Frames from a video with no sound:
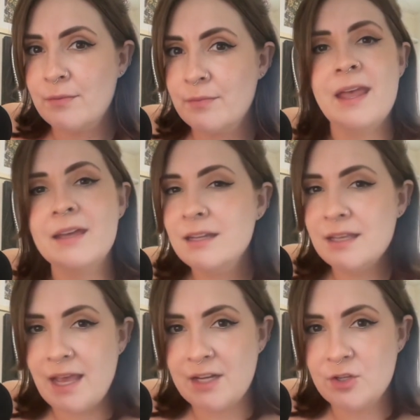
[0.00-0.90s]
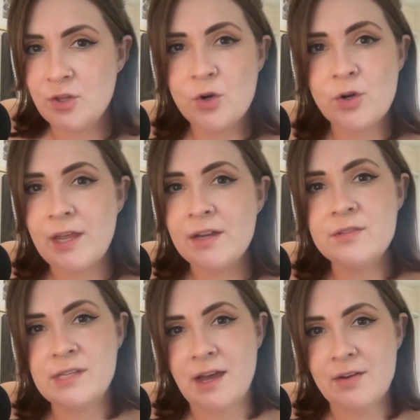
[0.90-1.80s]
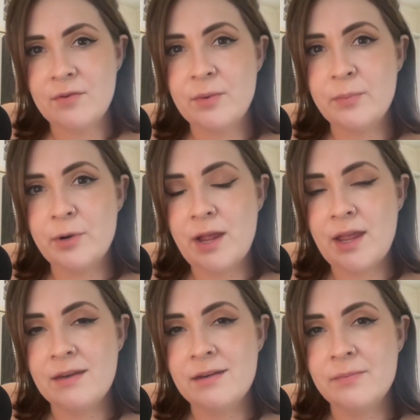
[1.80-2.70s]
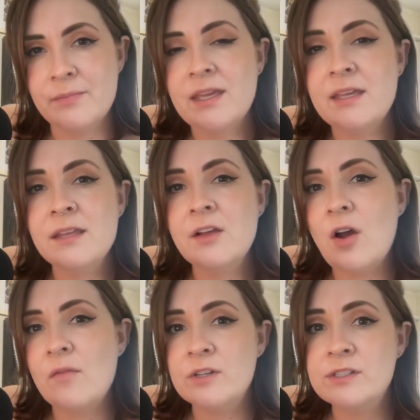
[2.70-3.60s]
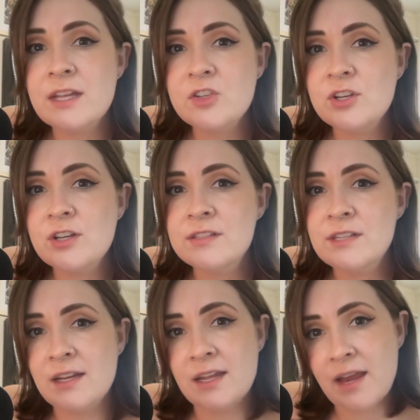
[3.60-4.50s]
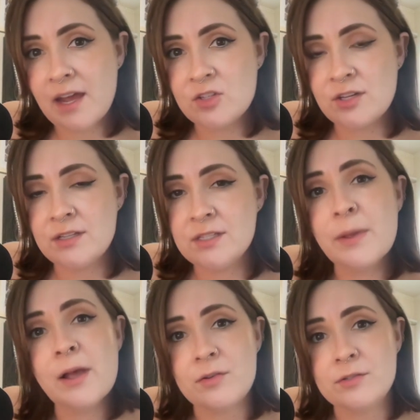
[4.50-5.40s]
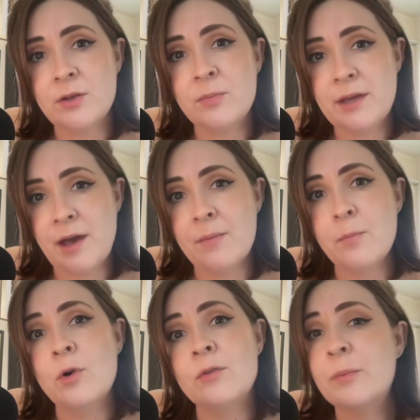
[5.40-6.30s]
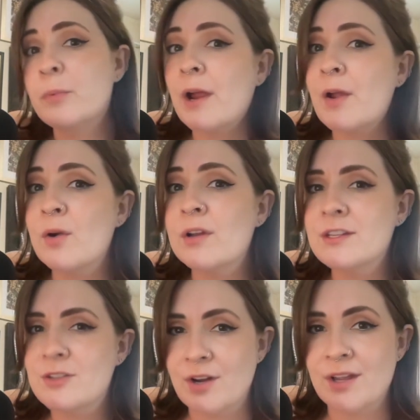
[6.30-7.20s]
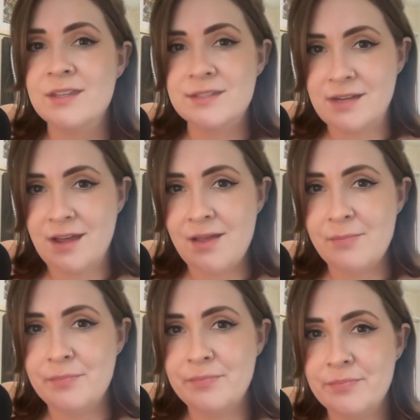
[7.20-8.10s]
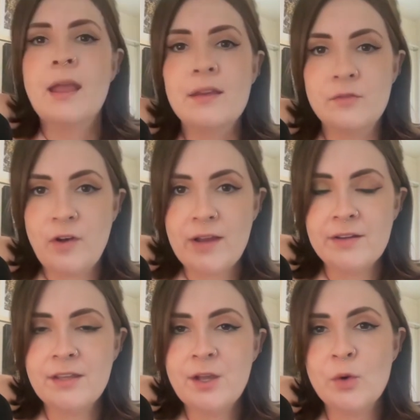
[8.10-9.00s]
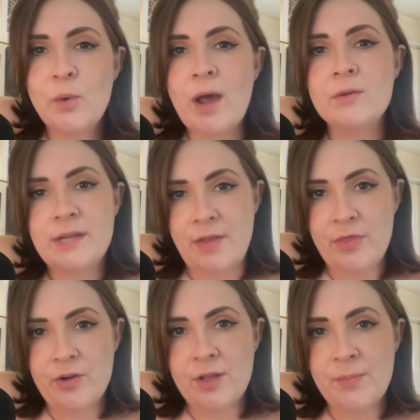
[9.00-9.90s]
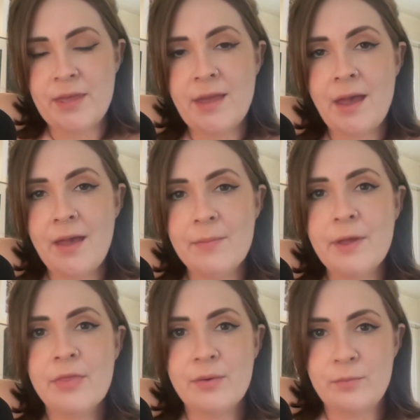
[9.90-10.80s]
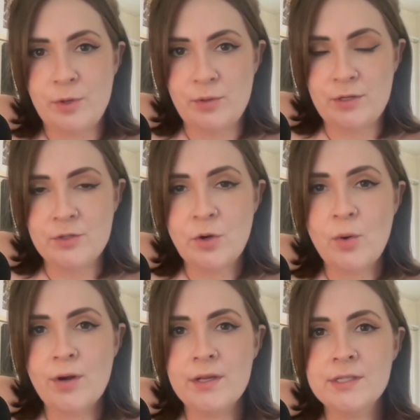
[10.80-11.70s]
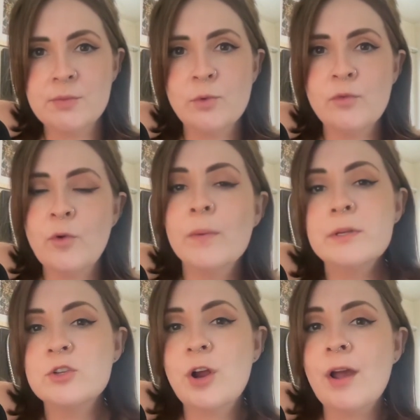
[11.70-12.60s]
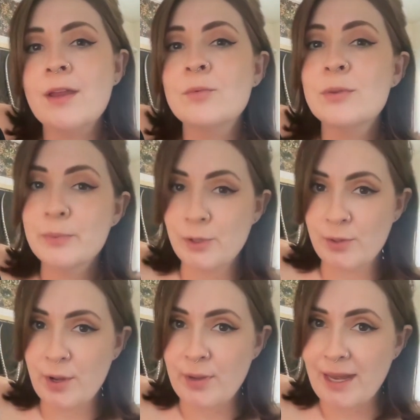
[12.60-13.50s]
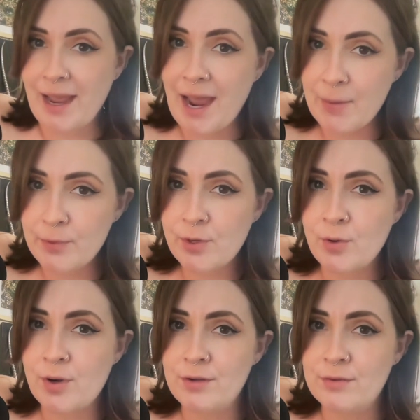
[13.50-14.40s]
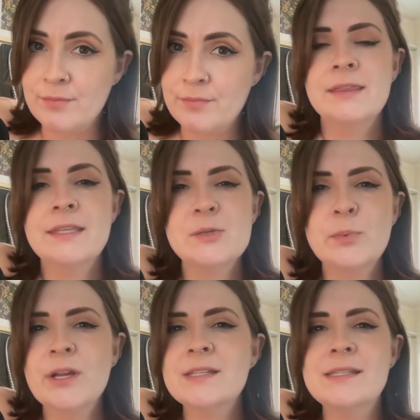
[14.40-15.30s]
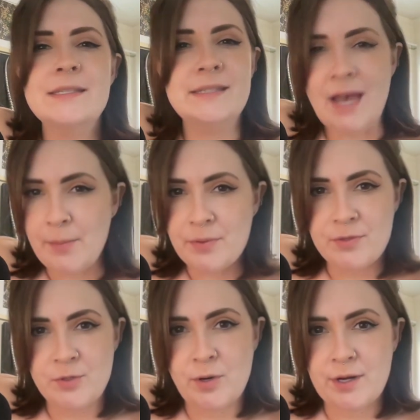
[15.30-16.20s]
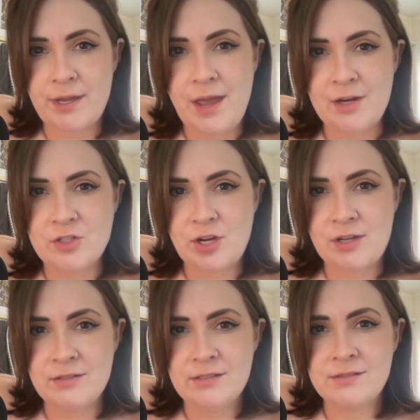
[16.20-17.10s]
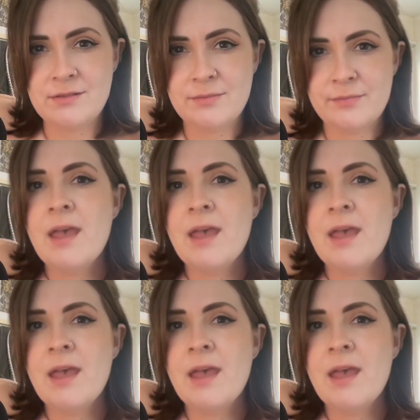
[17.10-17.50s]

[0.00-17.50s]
and engage the creative side of your brain. Healing conversations and connections may also become more of a priority during this time. And finally, around 10:30 p.m., the moon in Taurus will form a trine with Pluto in Capricorn. This brings depth to our connections.